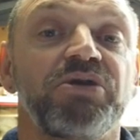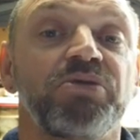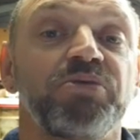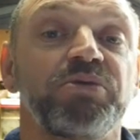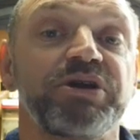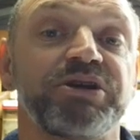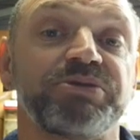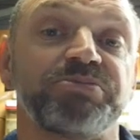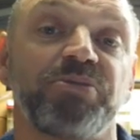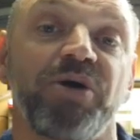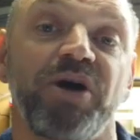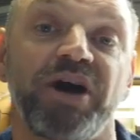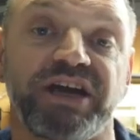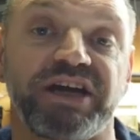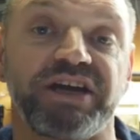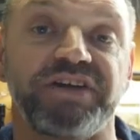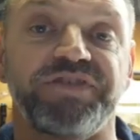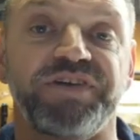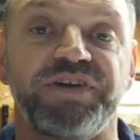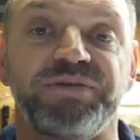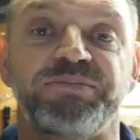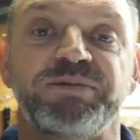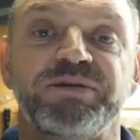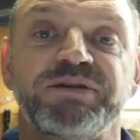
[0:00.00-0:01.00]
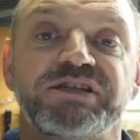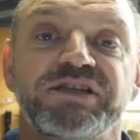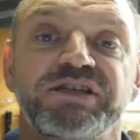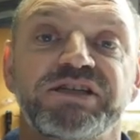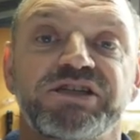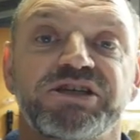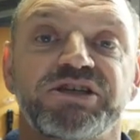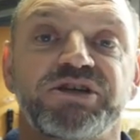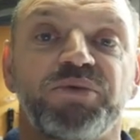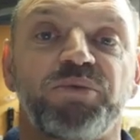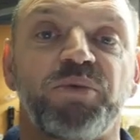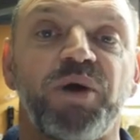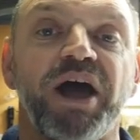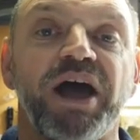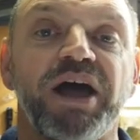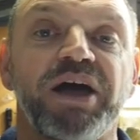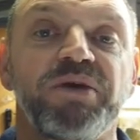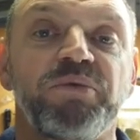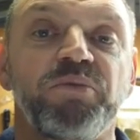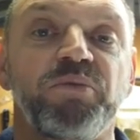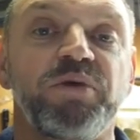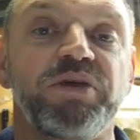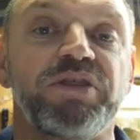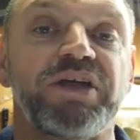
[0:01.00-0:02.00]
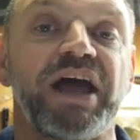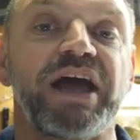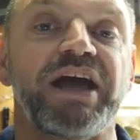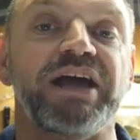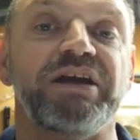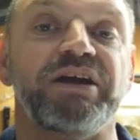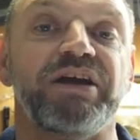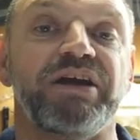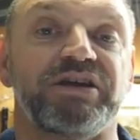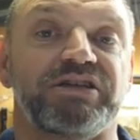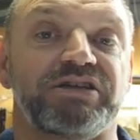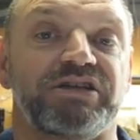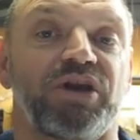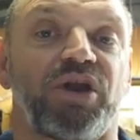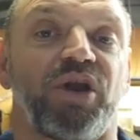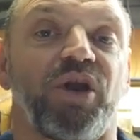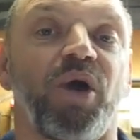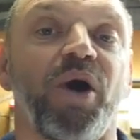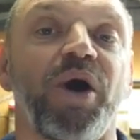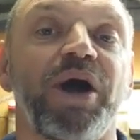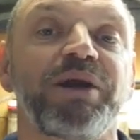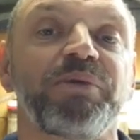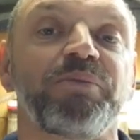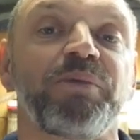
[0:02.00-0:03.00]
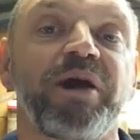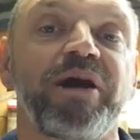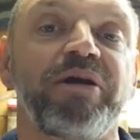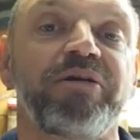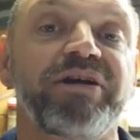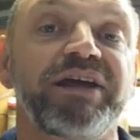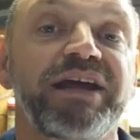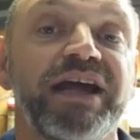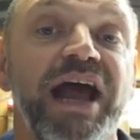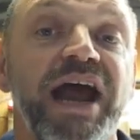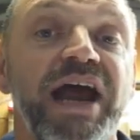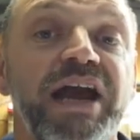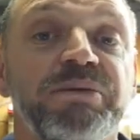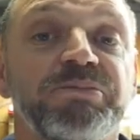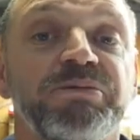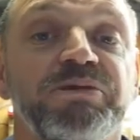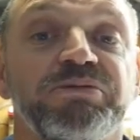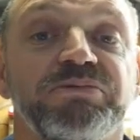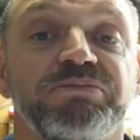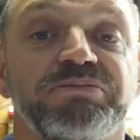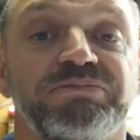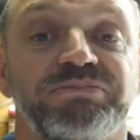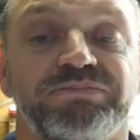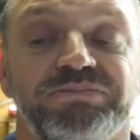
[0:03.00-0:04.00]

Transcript: which might give you a position away with a light wary animal.